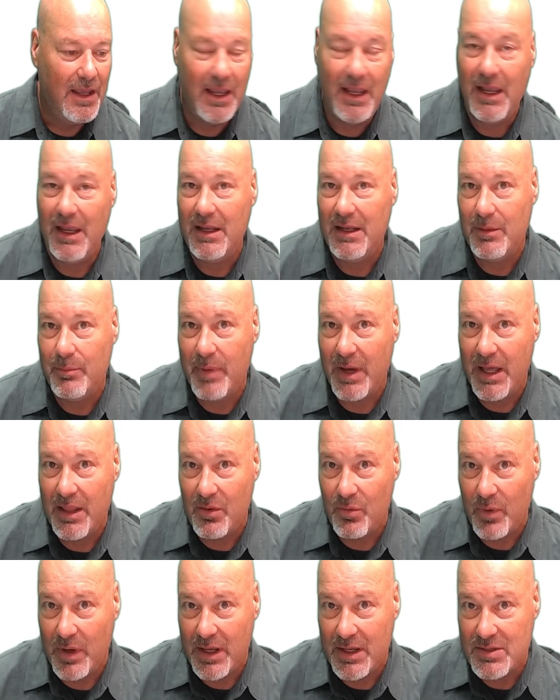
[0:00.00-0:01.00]
Andy, by
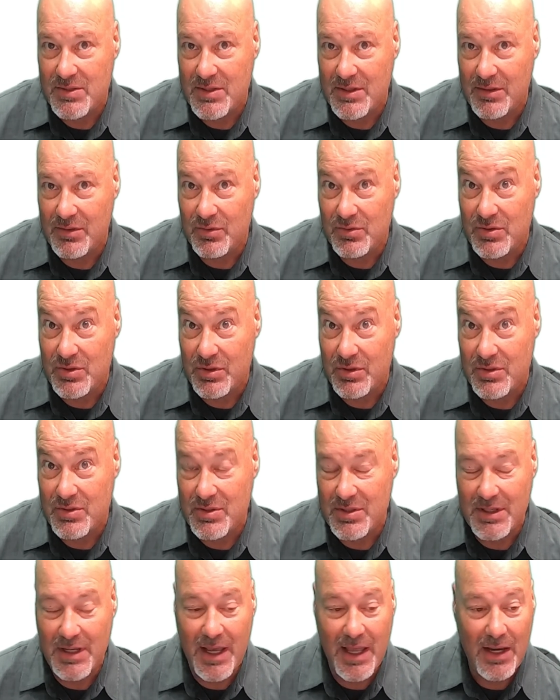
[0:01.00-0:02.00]
the way, is in New
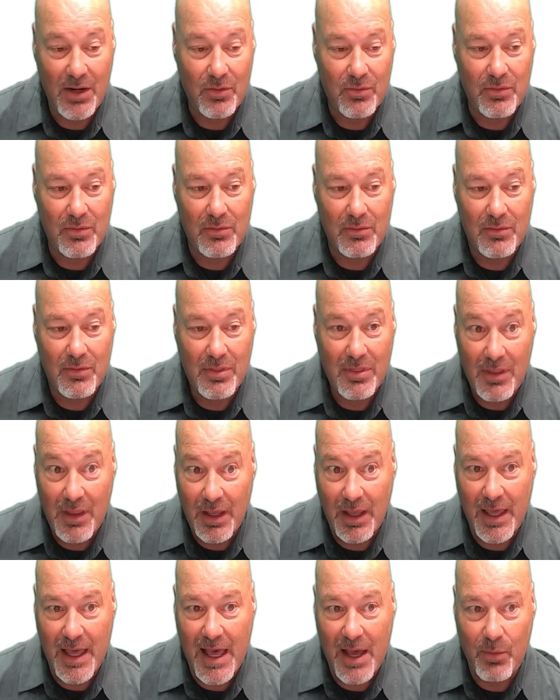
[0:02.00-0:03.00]
Jersey. I don't
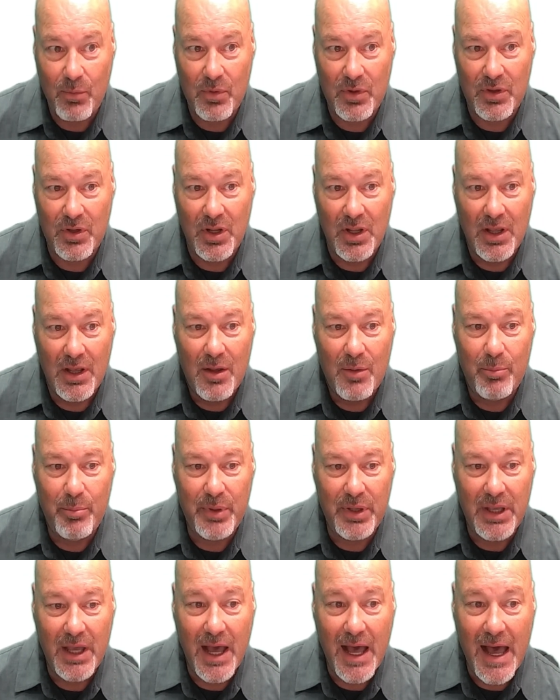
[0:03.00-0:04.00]
think I would
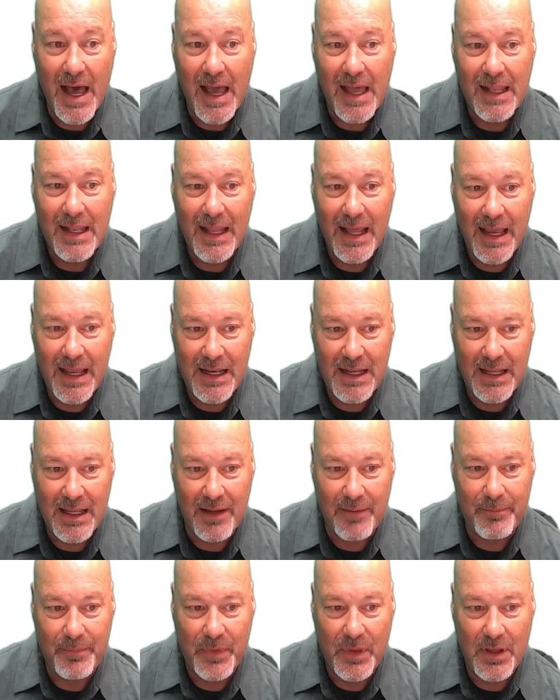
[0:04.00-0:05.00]
be
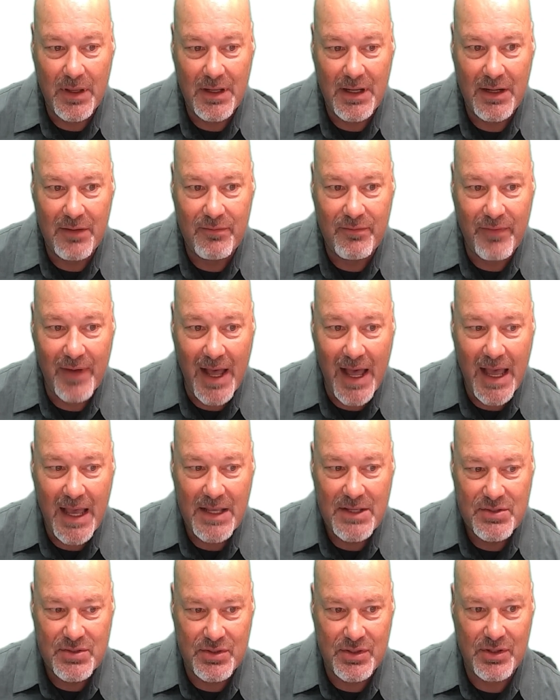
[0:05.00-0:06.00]
highlighting an
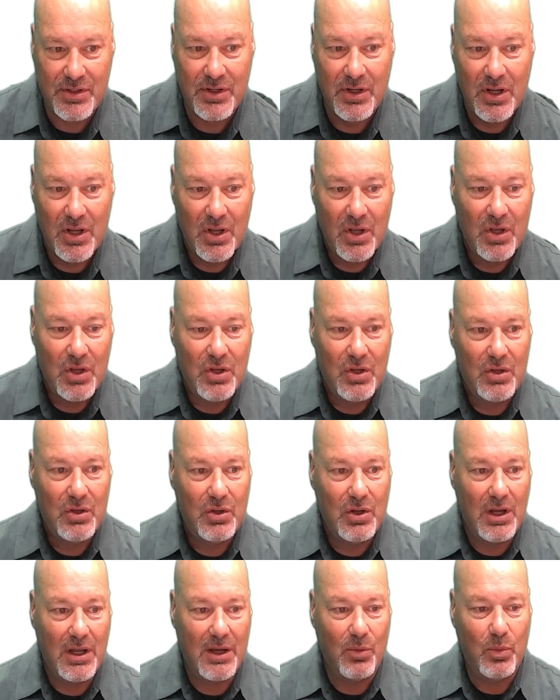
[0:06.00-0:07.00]
advisor
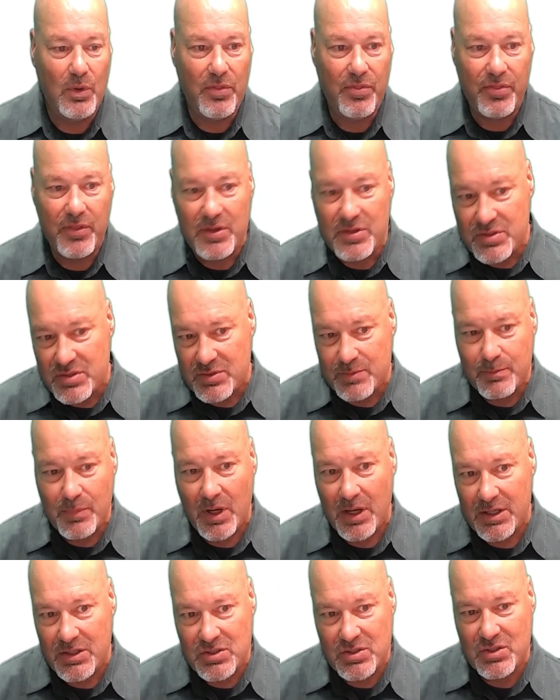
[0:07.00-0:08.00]
with this
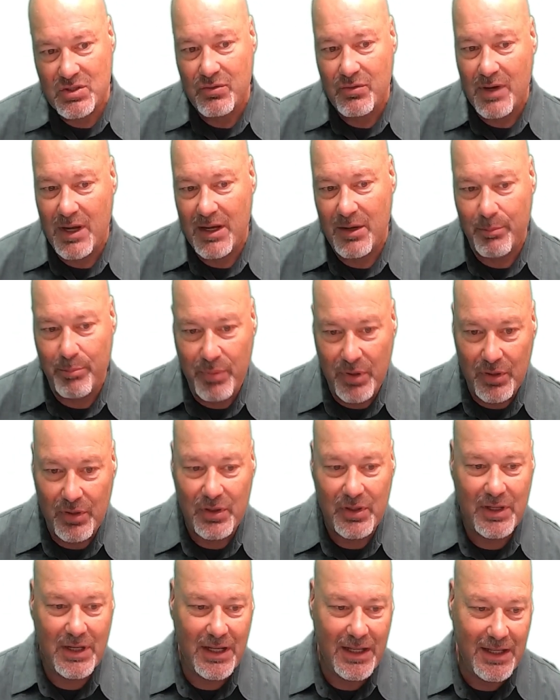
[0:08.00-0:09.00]
much
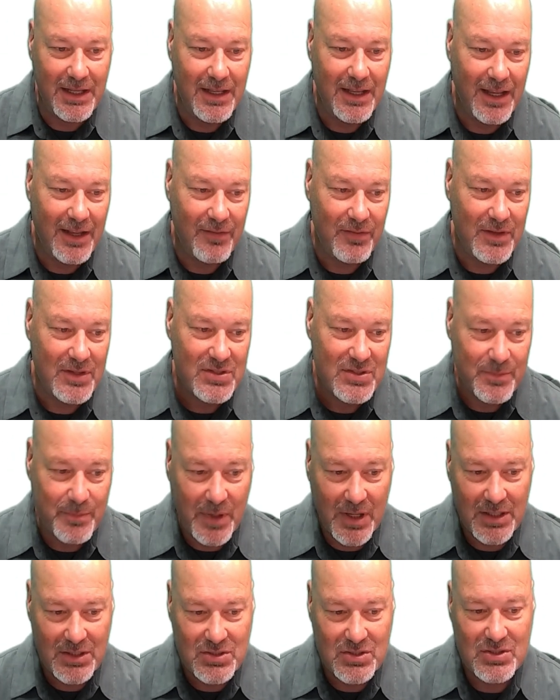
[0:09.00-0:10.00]
credibility and this
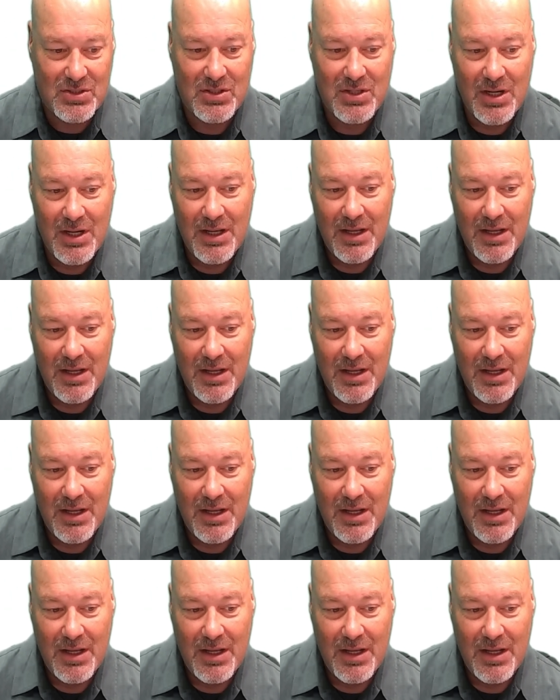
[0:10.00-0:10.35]
much,